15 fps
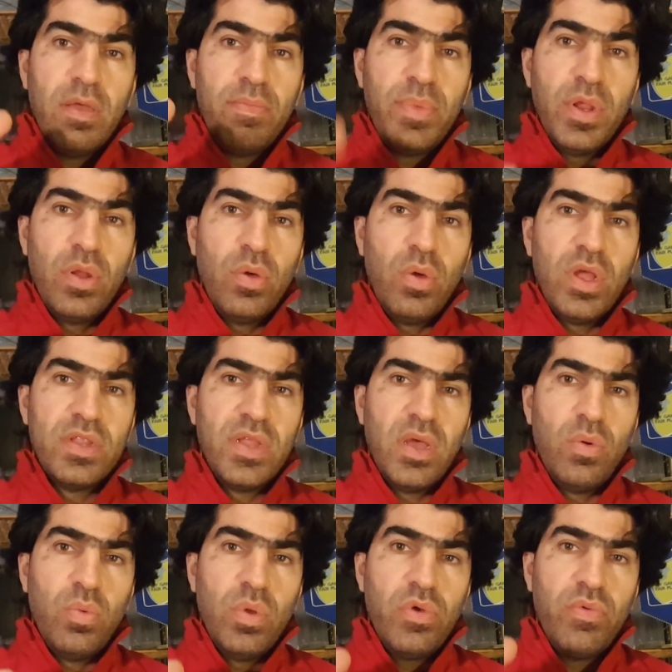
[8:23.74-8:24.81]
below, and I
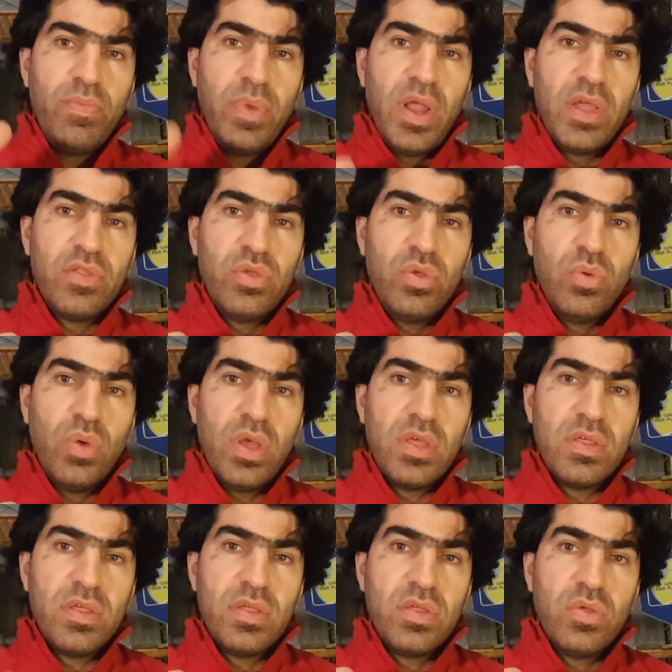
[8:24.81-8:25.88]
will reply to you
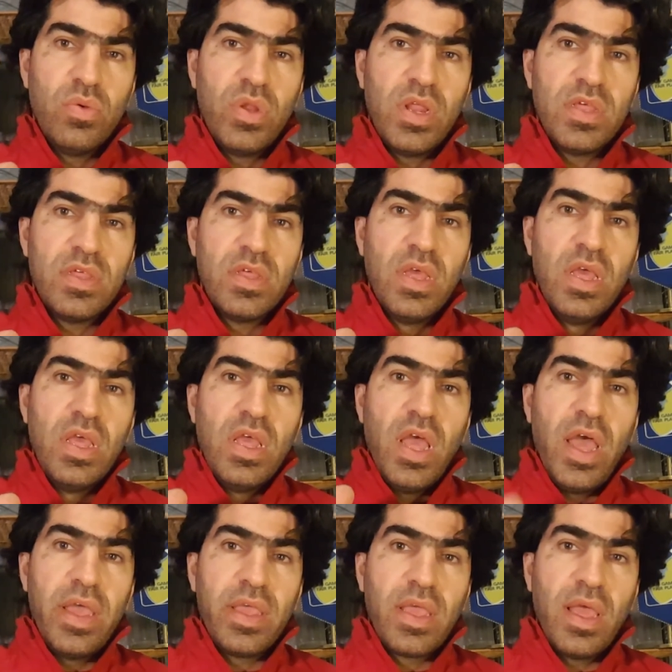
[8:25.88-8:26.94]
as soon as
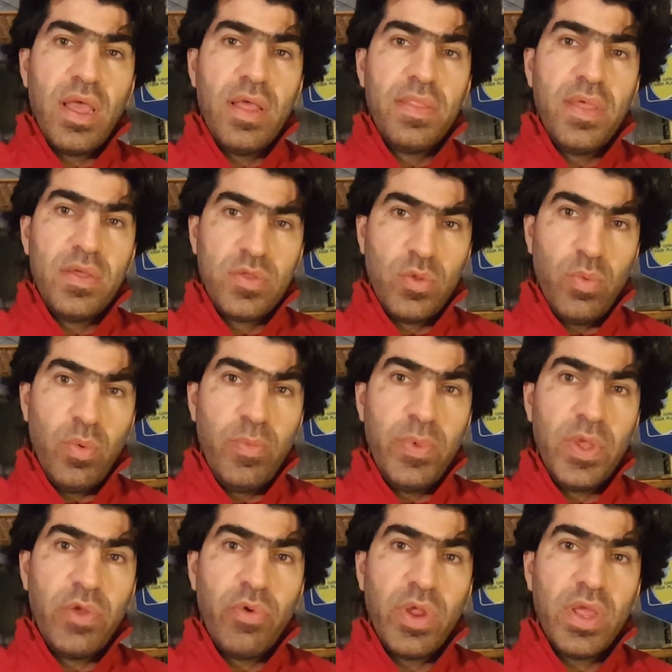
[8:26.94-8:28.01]
I can. That will be
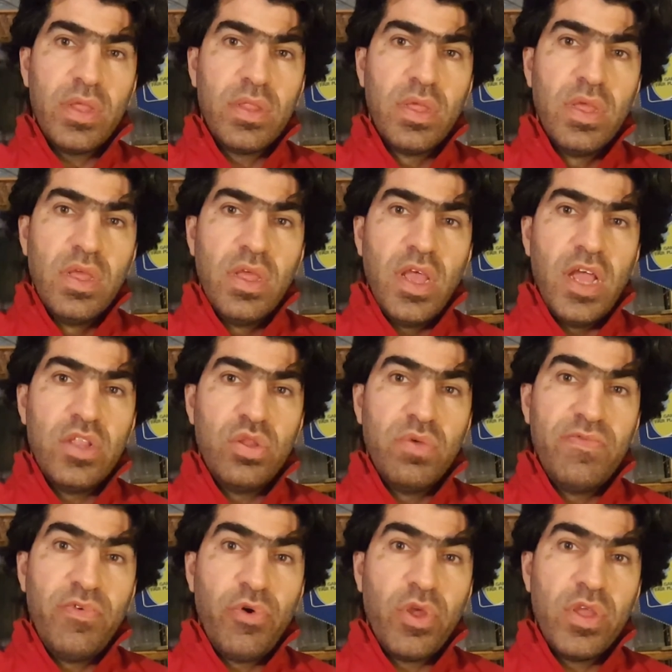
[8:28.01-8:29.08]
great. And don't
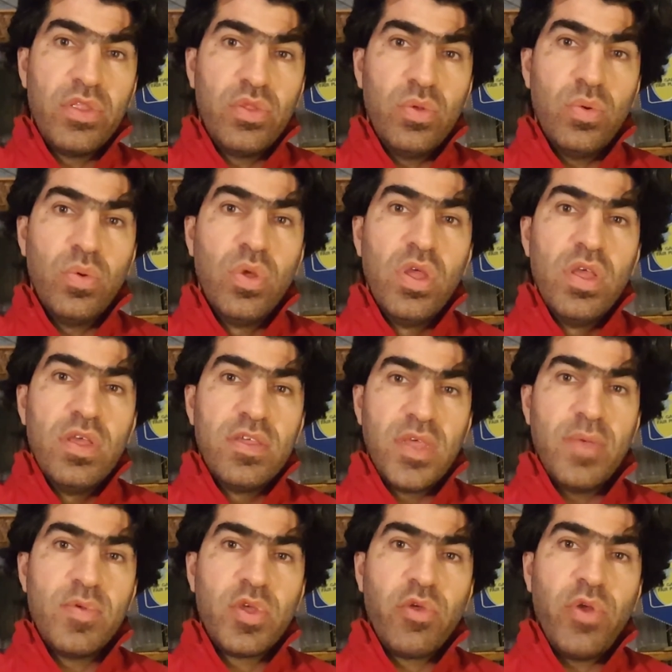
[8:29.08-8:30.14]
forget to
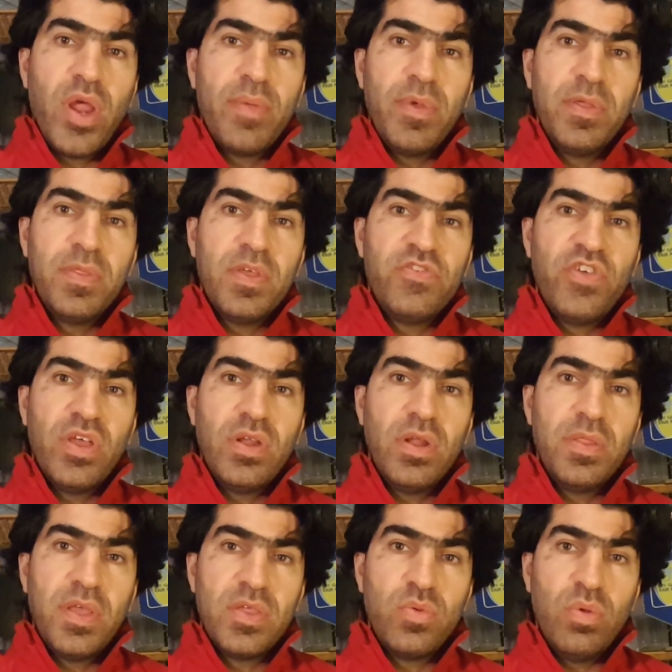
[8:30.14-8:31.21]
subscribe in the channel.
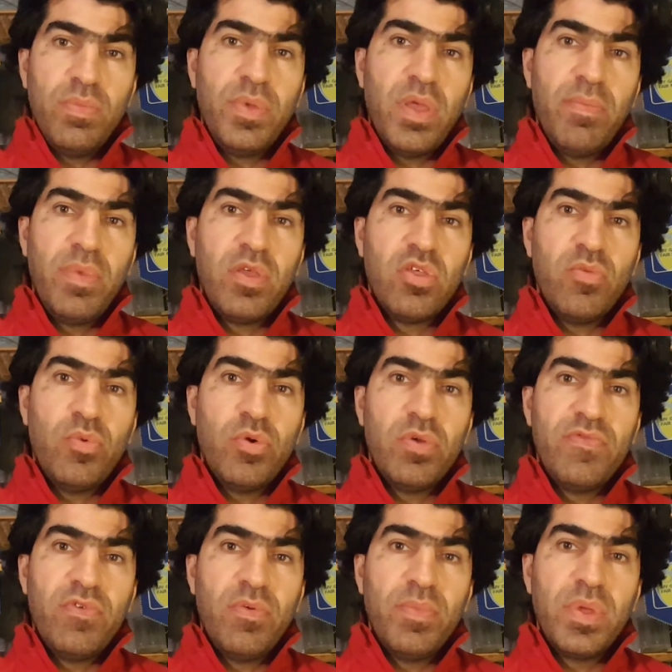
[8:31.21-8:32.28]
That will be a big support
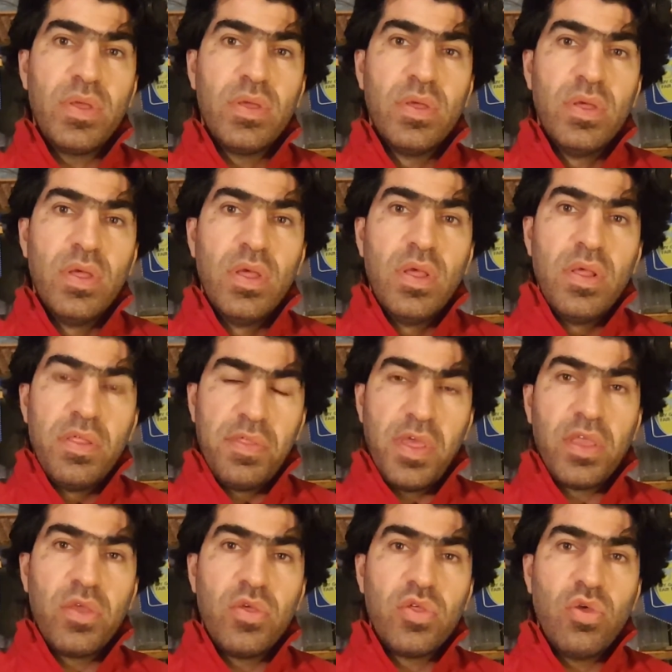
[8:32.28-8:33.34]
for me.
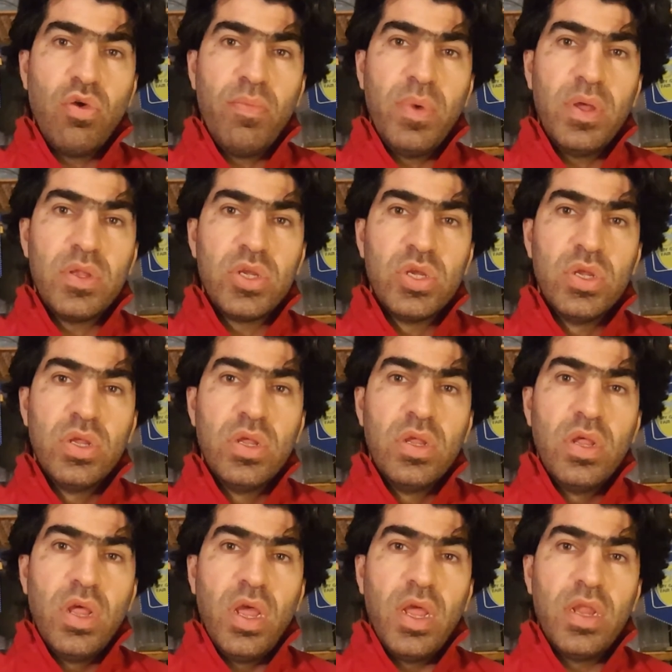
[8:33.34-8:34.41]
Thank you so much,
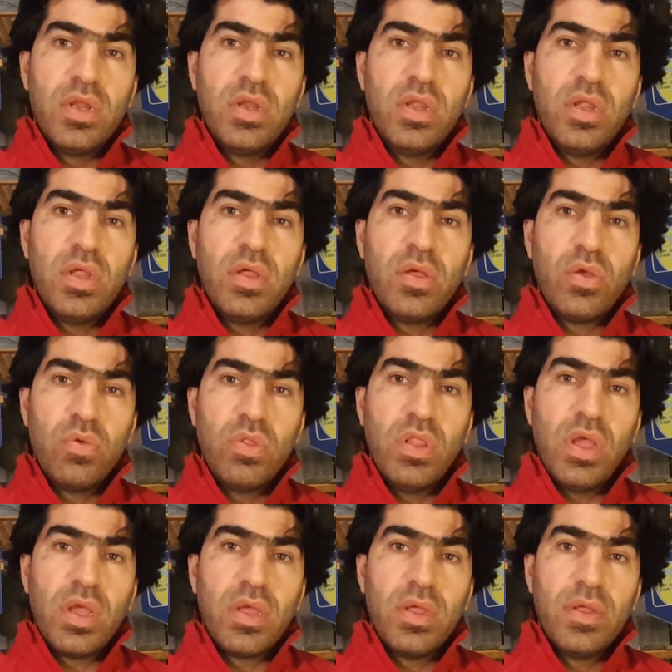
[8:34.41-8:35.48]
and good
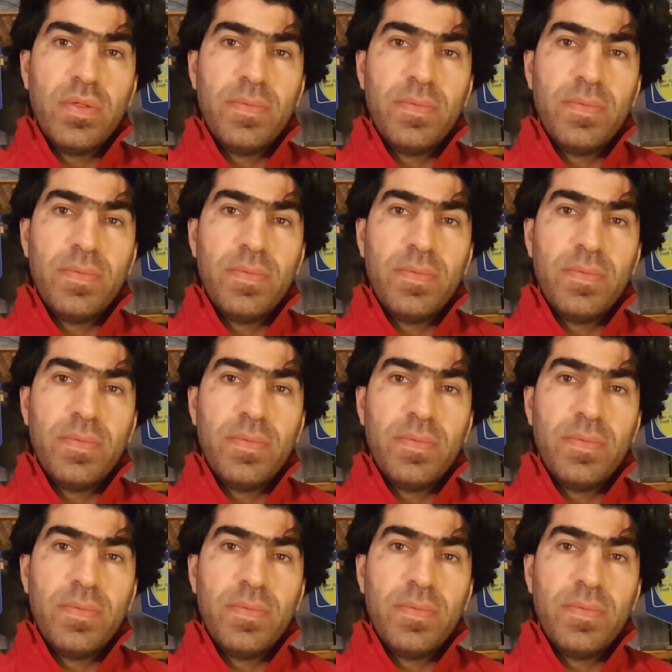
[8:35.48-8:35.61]
luck.